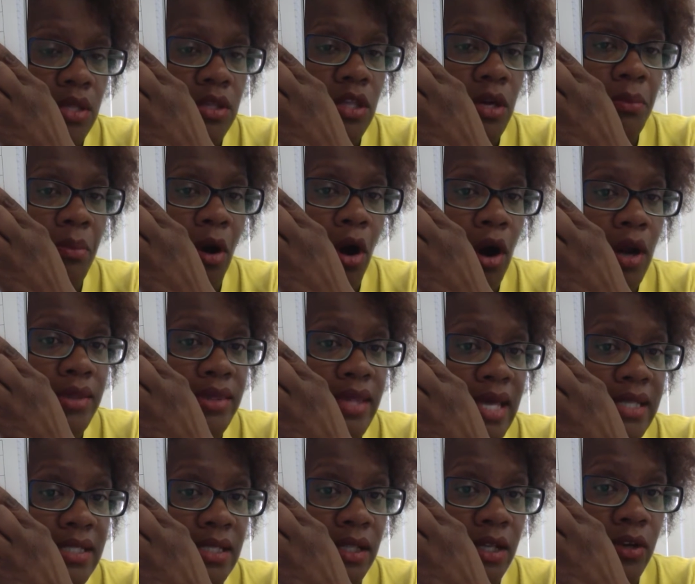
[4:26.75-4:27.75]
The part
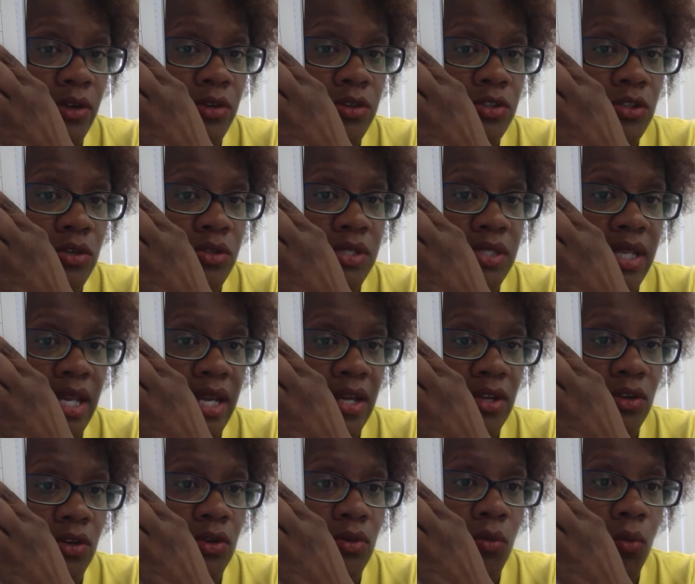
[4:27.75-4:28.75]
that's literature
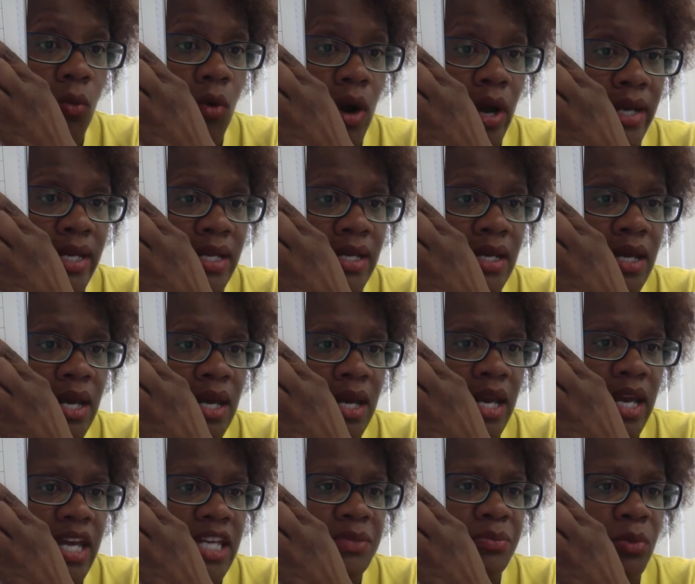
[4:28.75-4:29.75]
standard 1
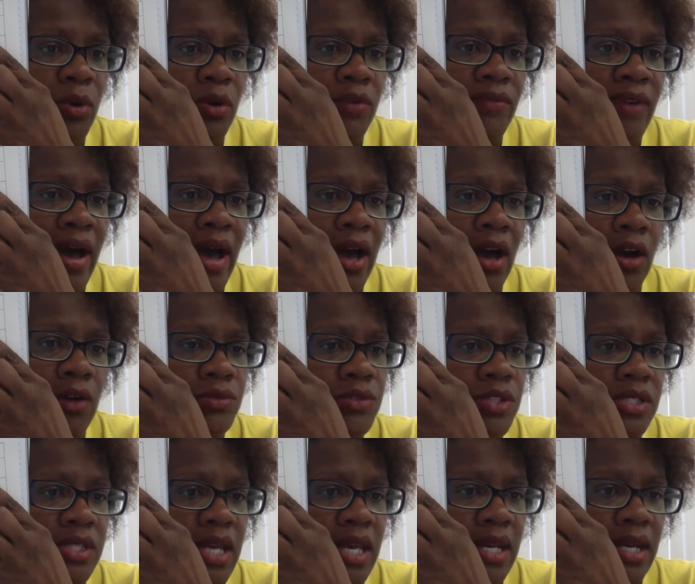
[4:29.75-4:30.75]
is
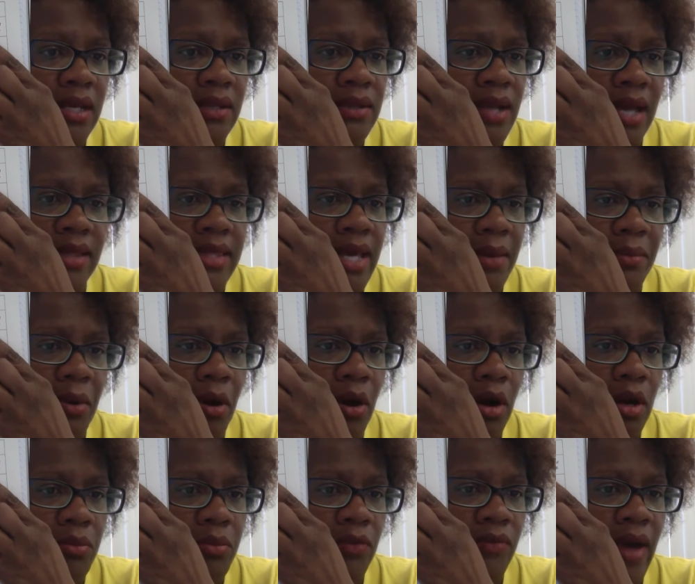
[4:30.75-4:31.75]
just kidding, not that
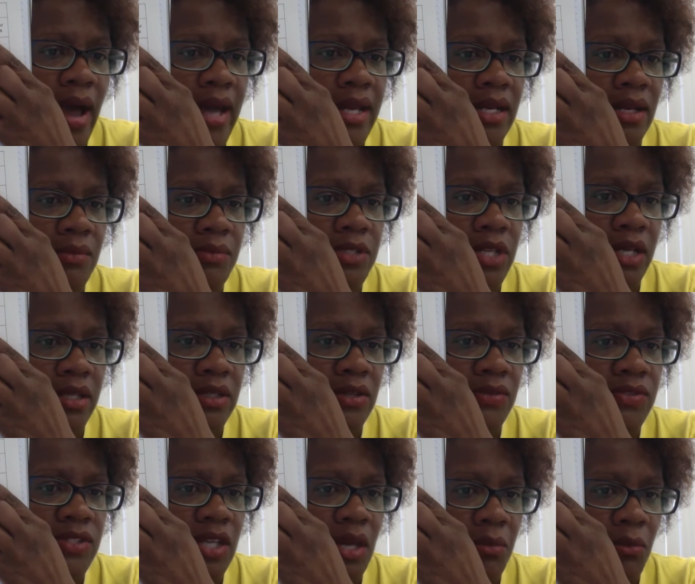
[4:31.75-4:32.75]
part. Provide an
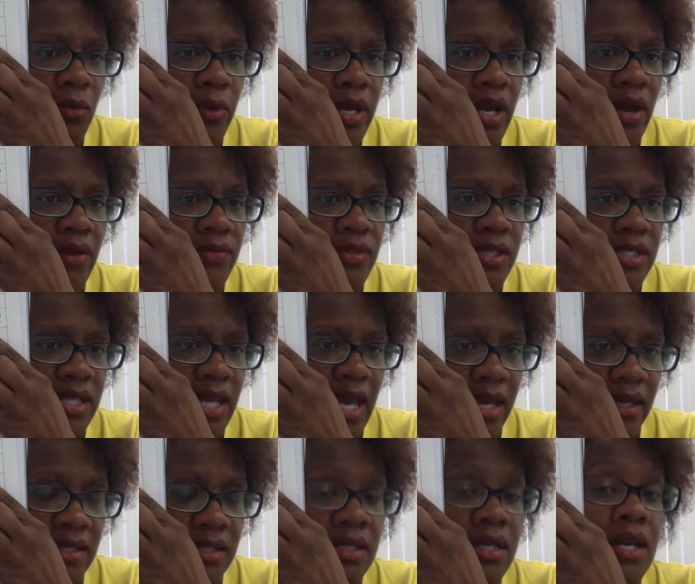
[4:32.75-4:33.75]
objective summary of the
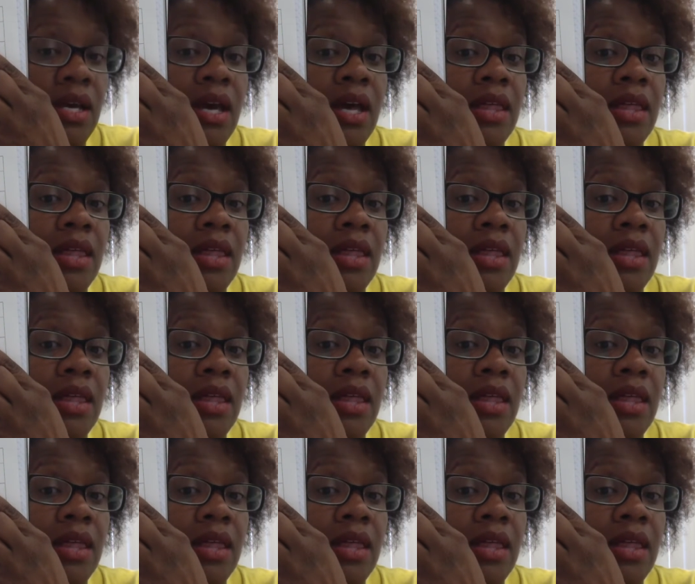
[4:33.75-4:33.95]
text.